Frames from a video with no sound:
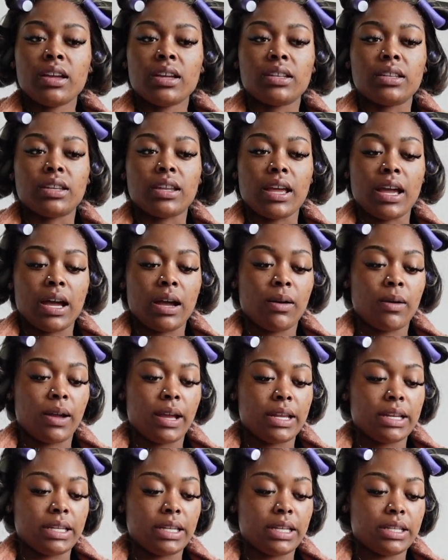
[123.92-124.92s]
Now
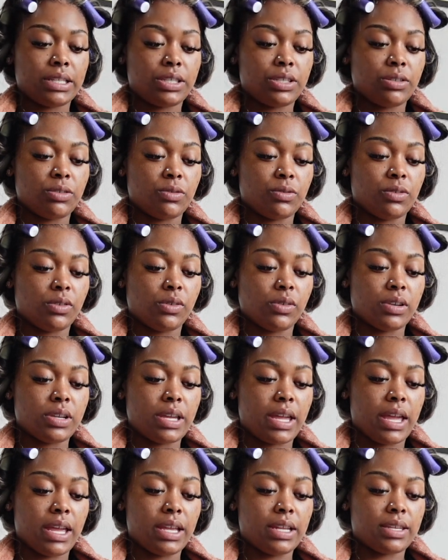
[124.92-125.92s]
I need to
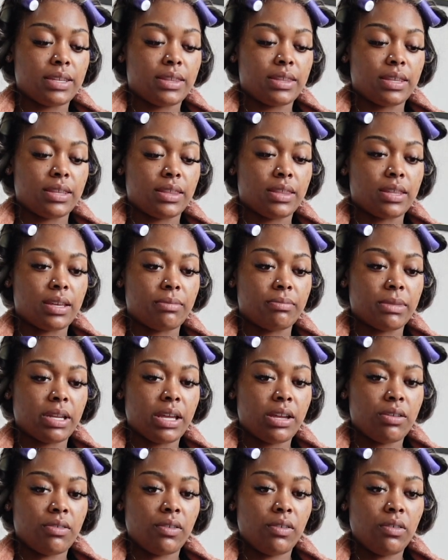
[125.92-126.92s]
create the
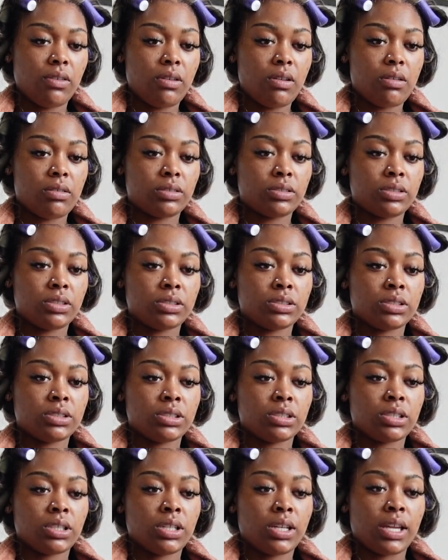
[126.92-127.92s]
thumbnail
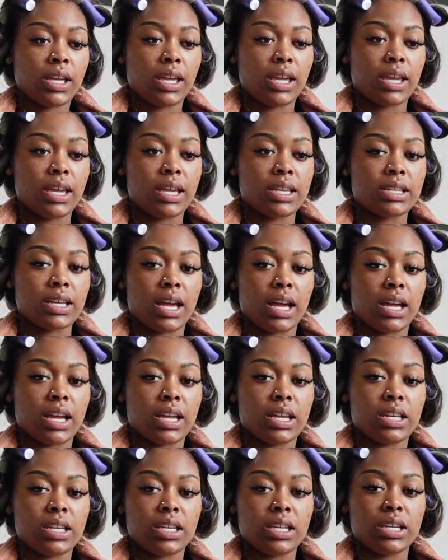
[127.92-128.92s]
and
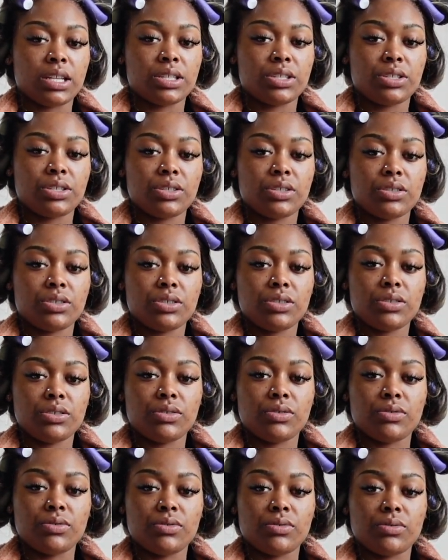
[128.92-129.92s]
I need
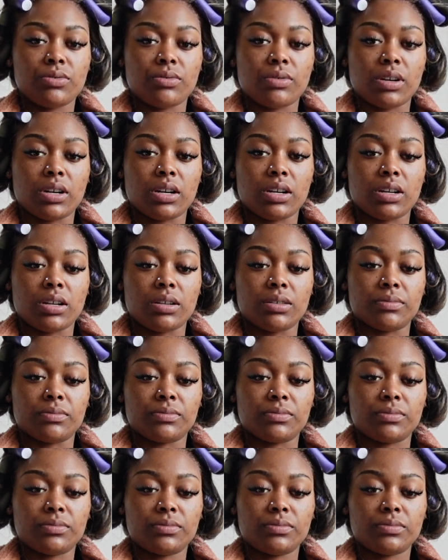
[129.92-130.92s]
to,
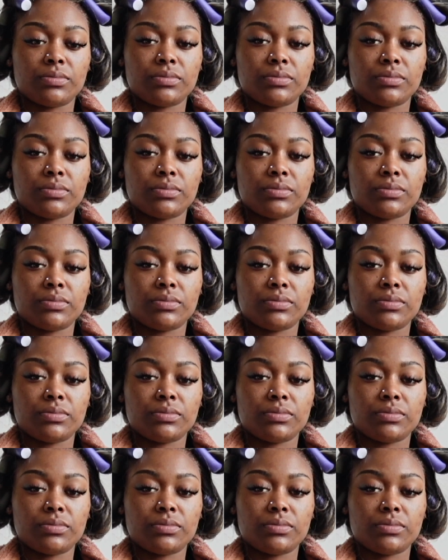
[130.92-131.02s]
um,